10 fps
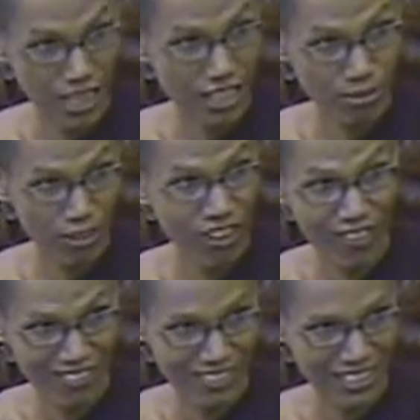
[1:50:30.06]
many
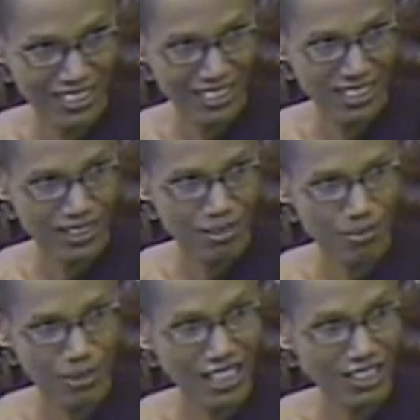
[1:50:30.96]
form
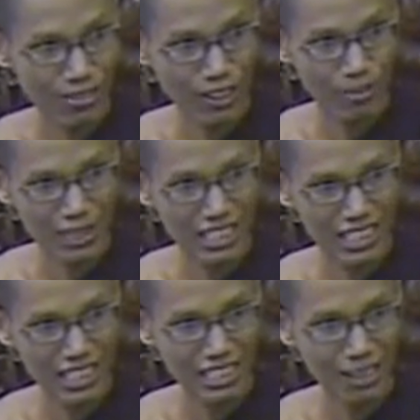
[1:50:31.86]
many form
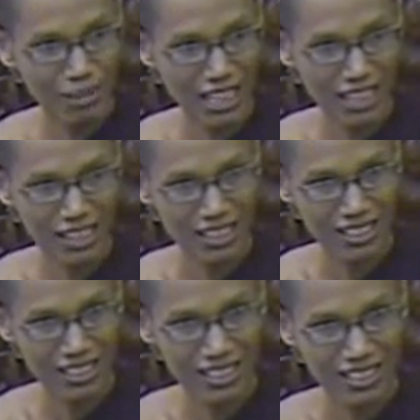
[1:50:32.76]
is that sometimes
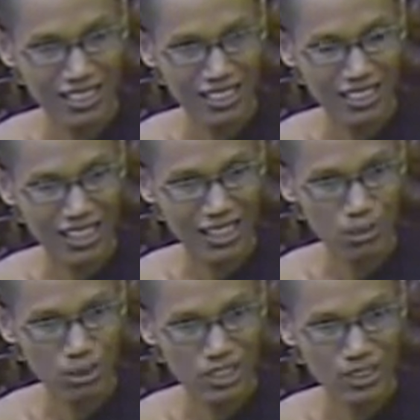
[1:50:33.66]

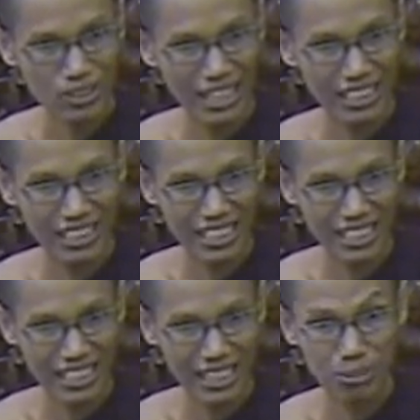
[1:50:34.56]
uh, we do like
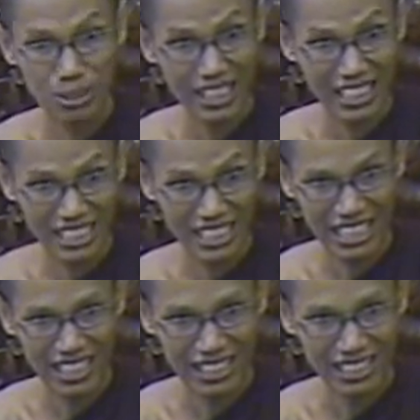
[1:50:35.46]
that every
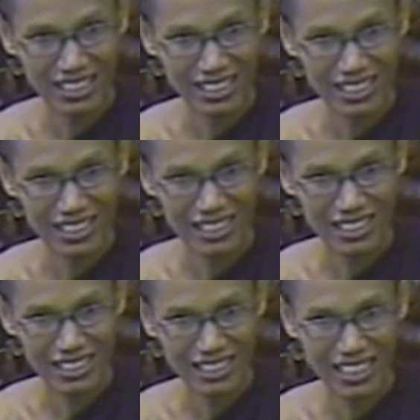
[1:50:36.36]
action.
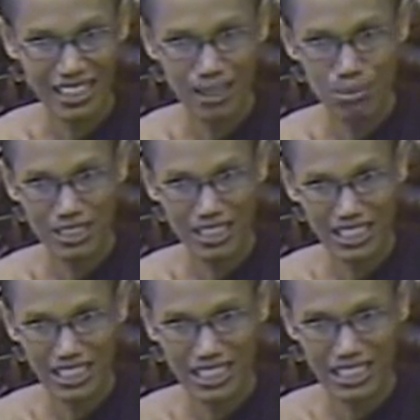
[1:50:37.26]
Every
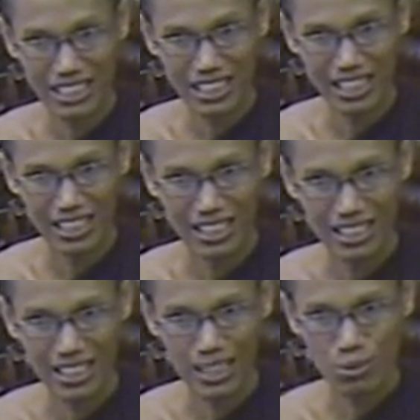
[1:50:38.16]
action is, uh,
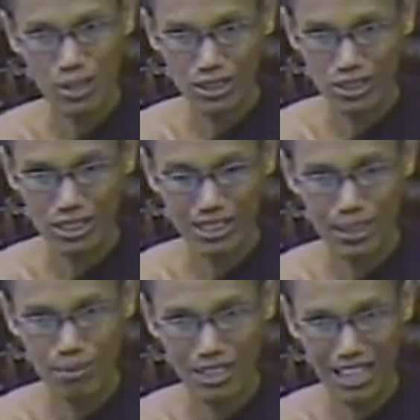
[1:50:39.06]
and one,
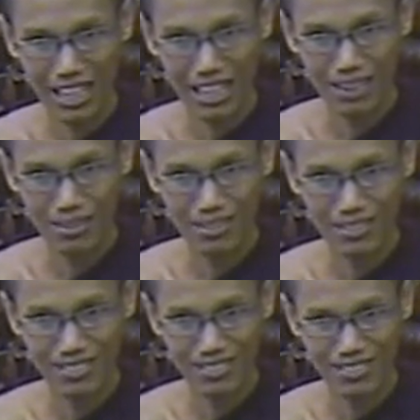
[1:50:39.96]
some uh,
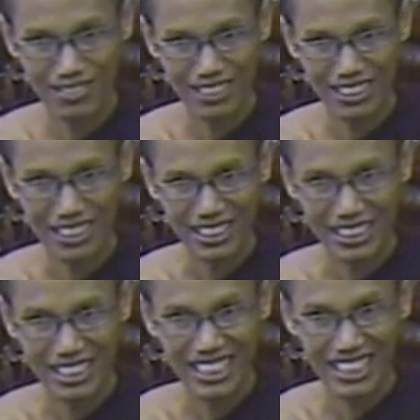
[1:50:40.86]

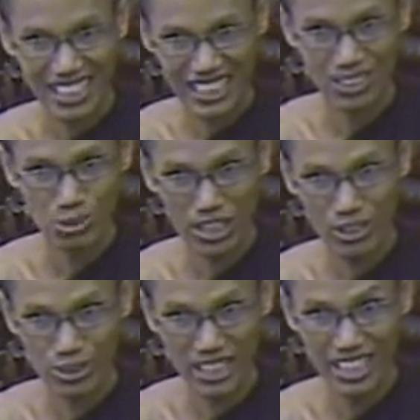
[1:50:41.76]
eagerly
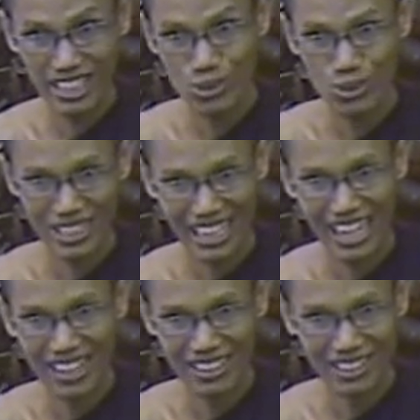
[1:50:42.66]
want to get
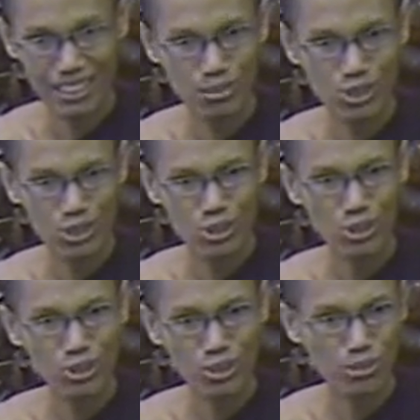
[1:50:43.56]
kusala. If so,
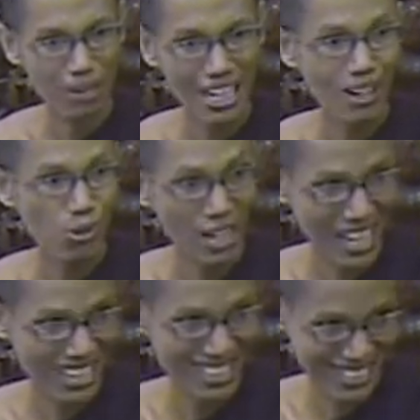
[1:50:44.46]
those mind are what?